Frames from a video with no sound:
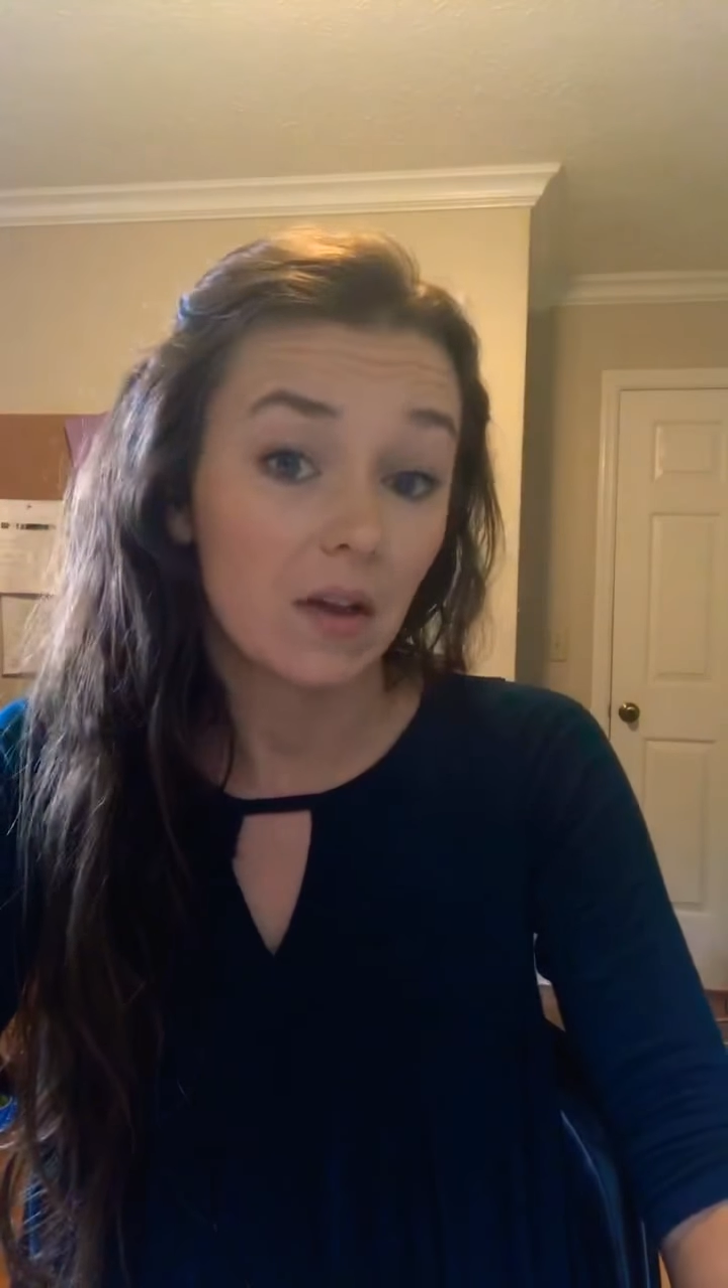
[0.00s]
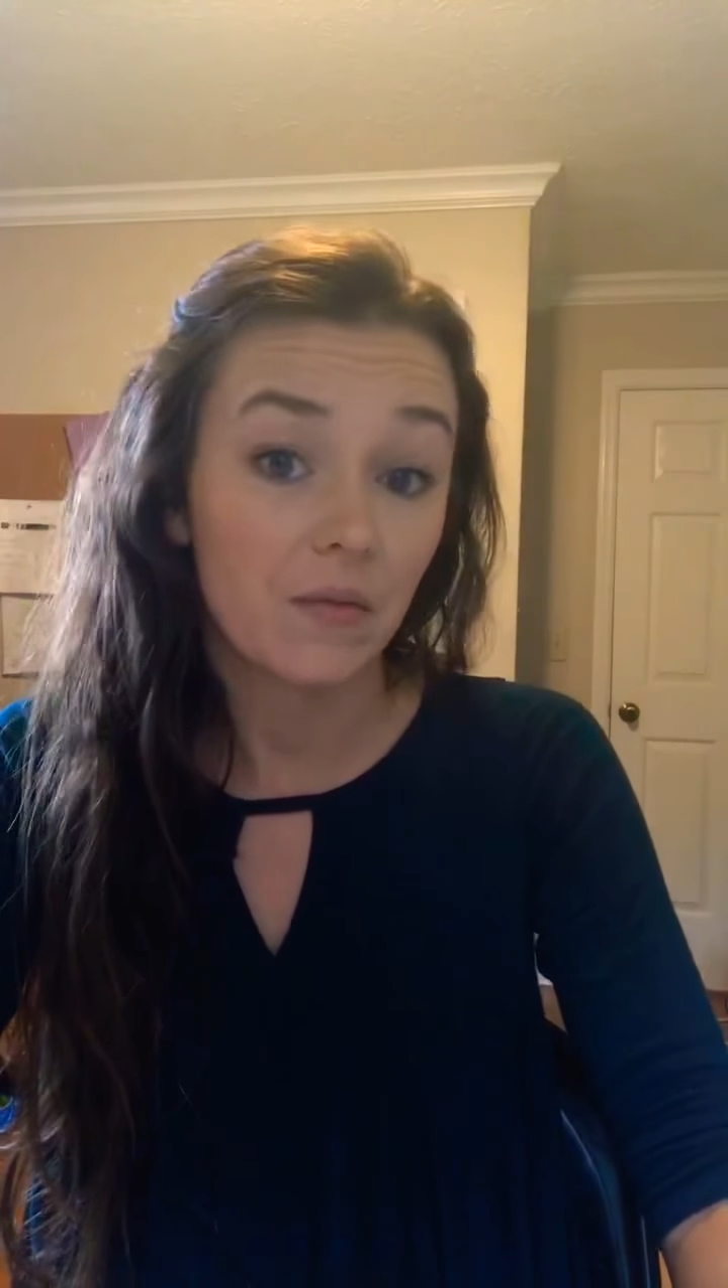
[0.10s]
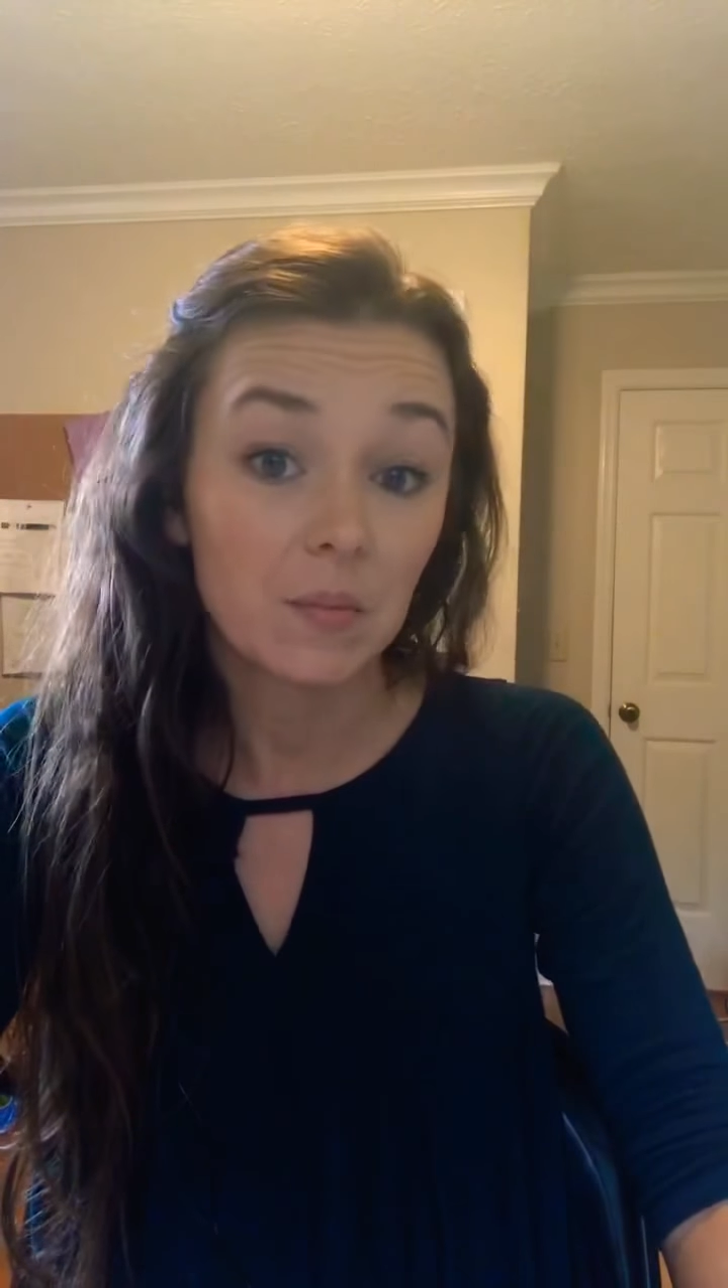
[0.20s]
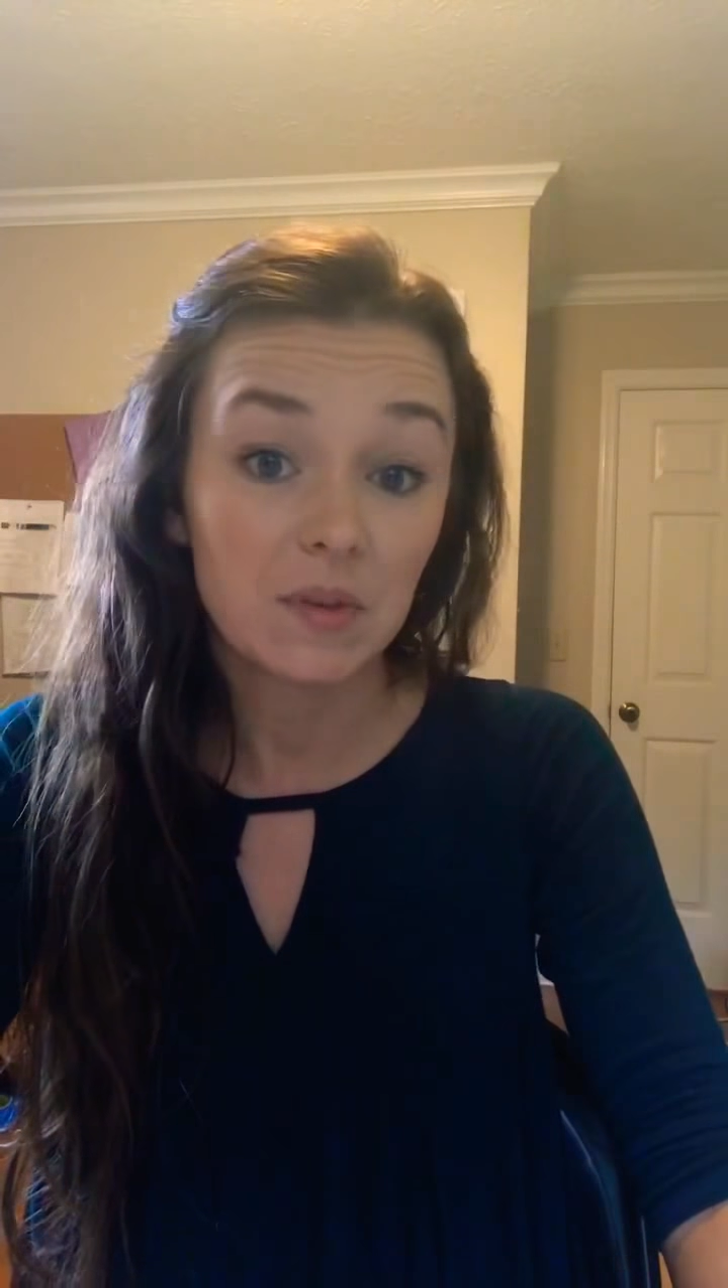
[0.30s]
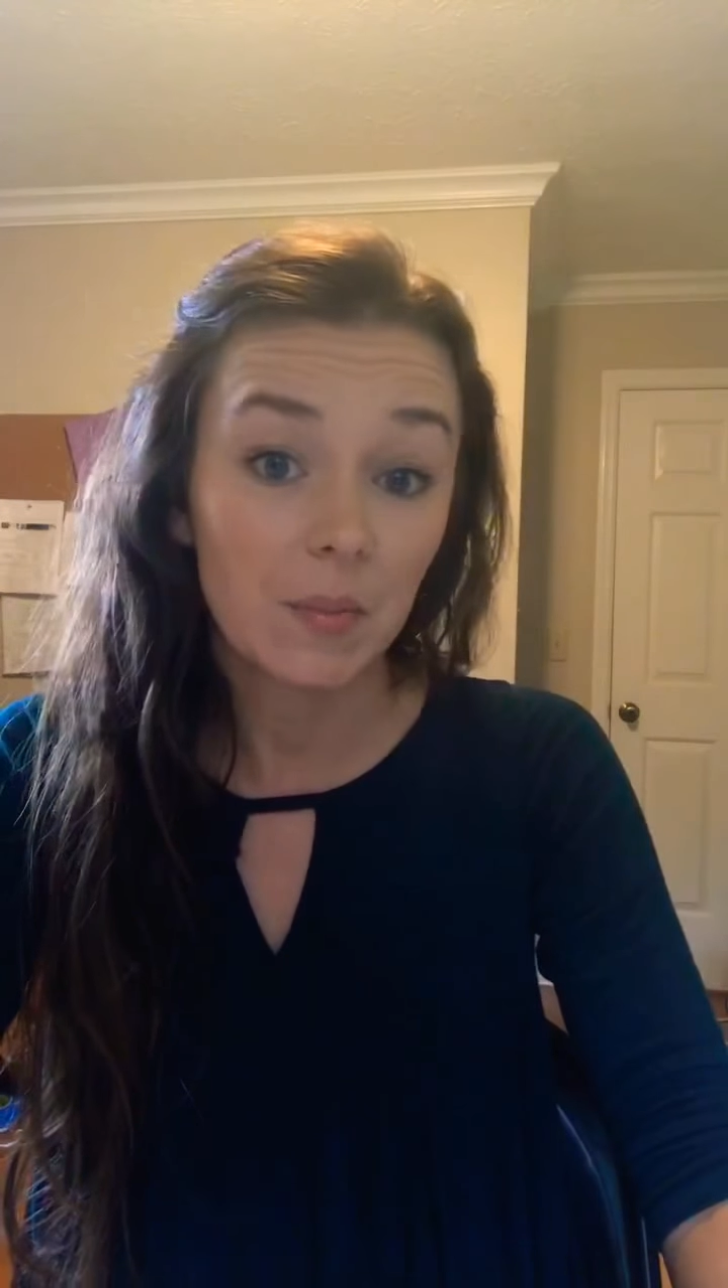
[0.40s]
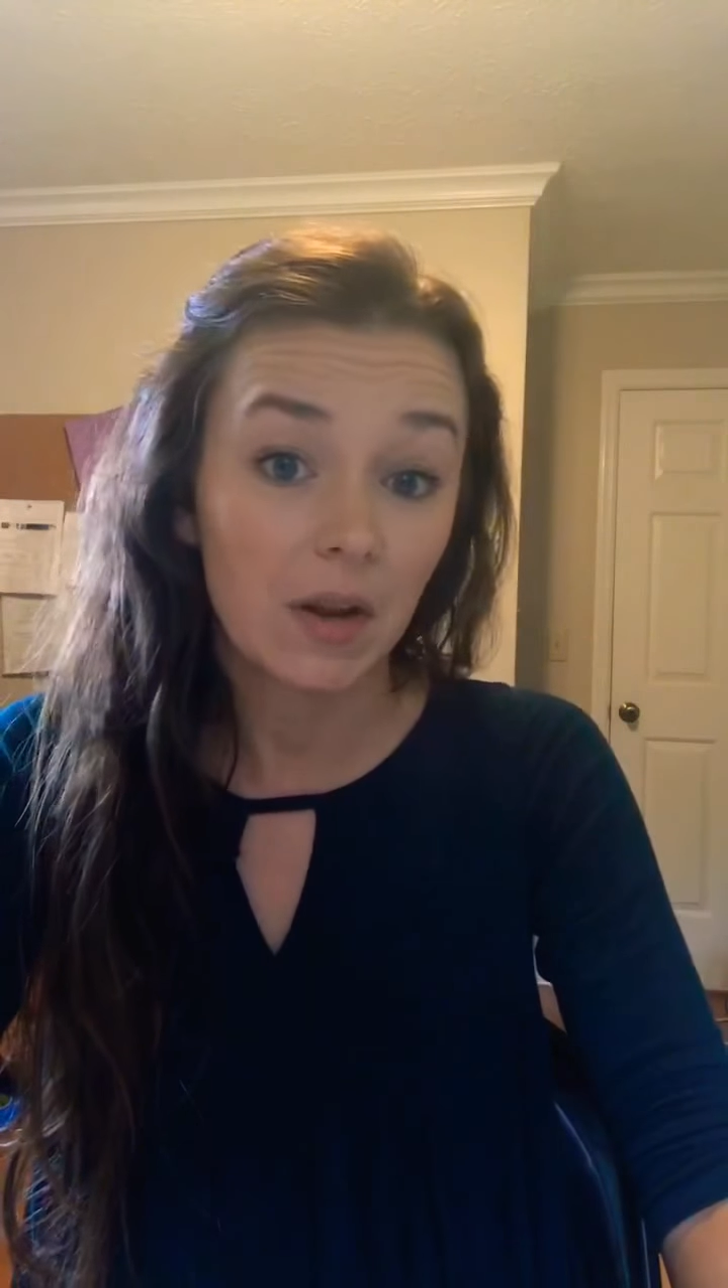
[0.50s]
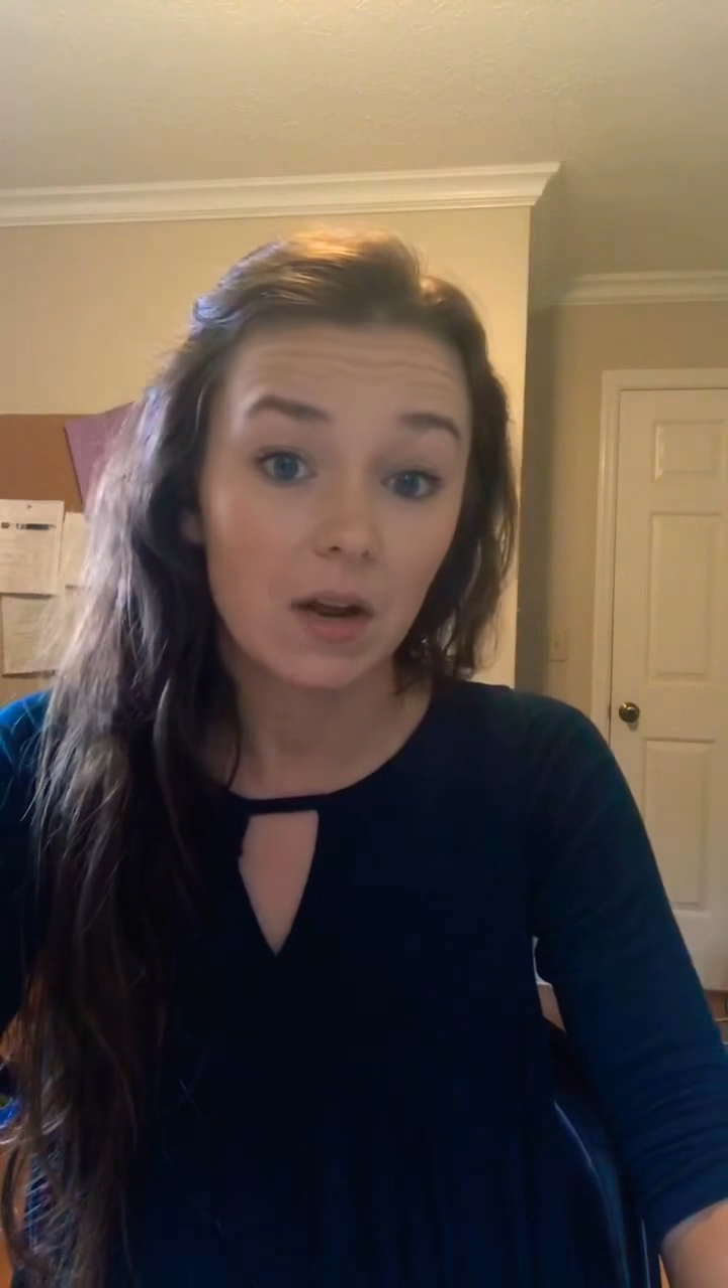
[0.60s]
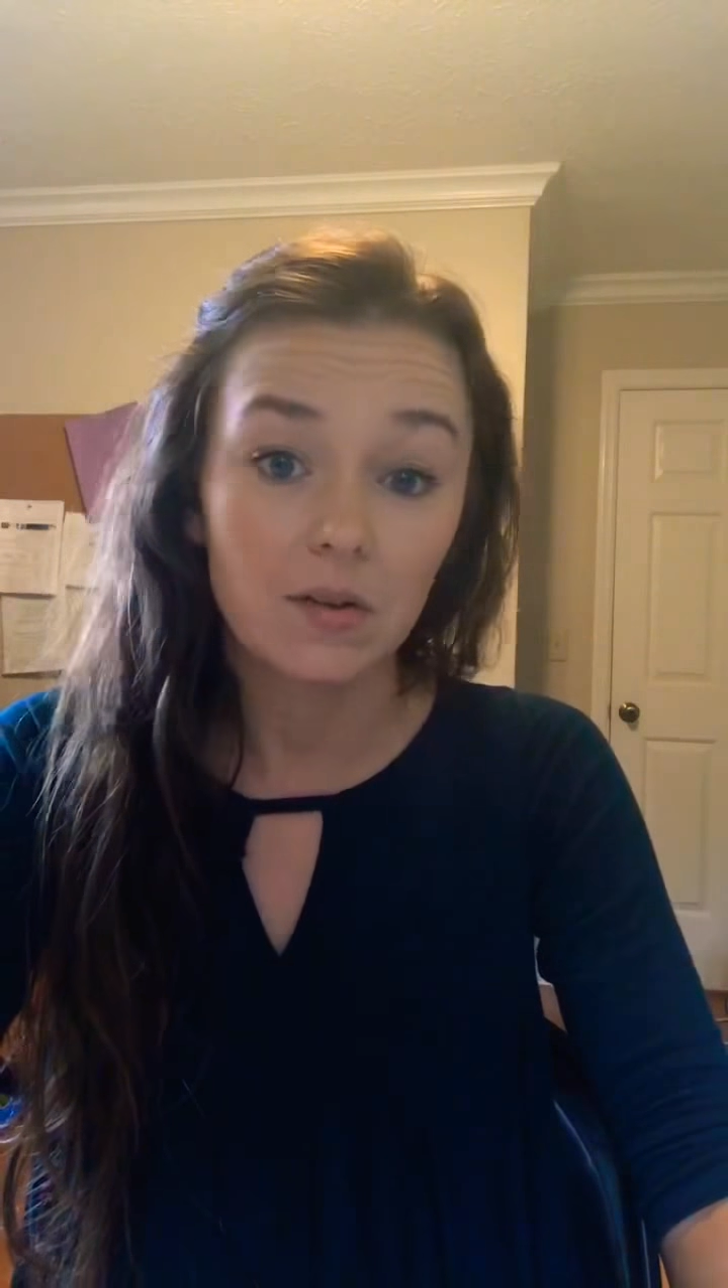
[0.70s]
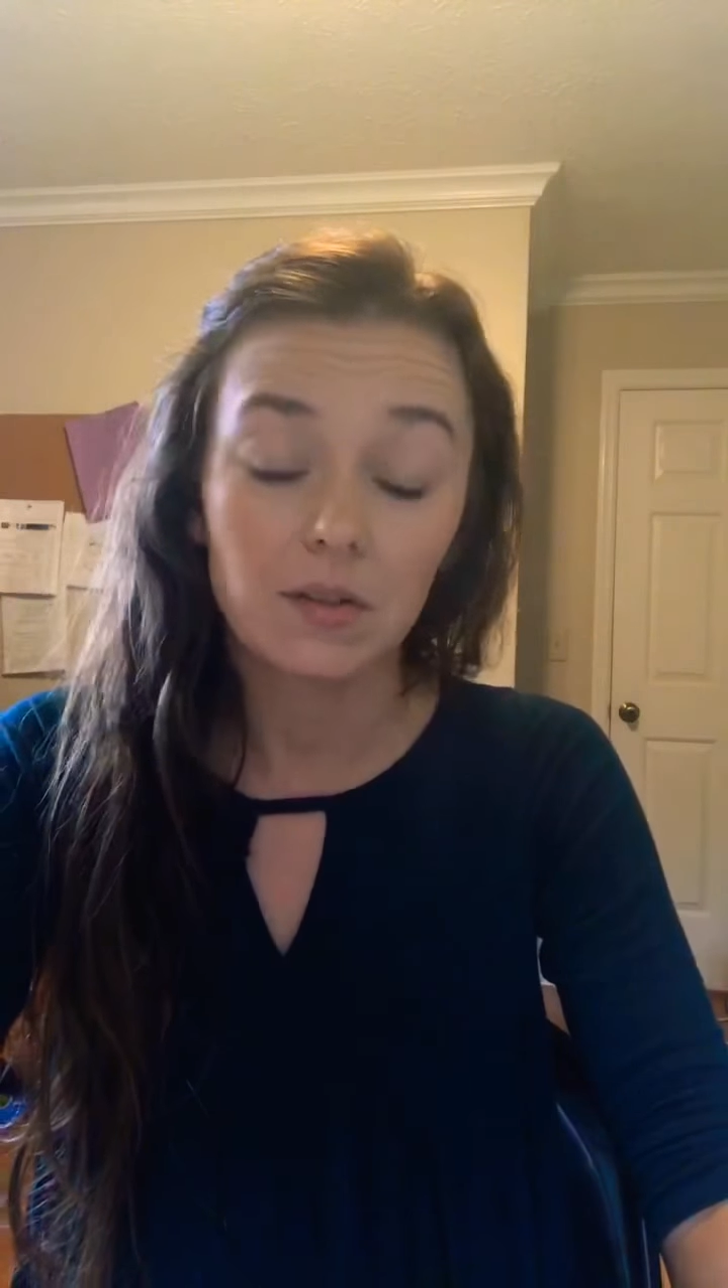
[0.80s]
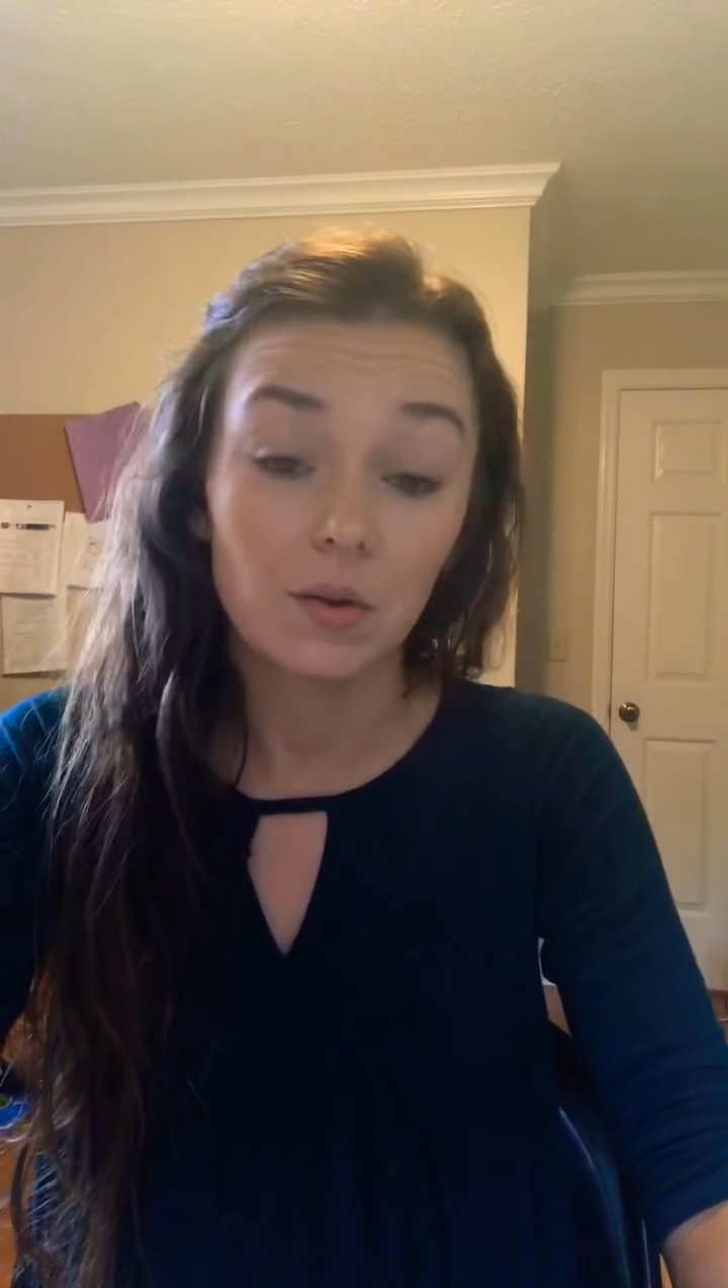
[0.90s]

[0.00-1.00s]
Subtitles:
that from somebody else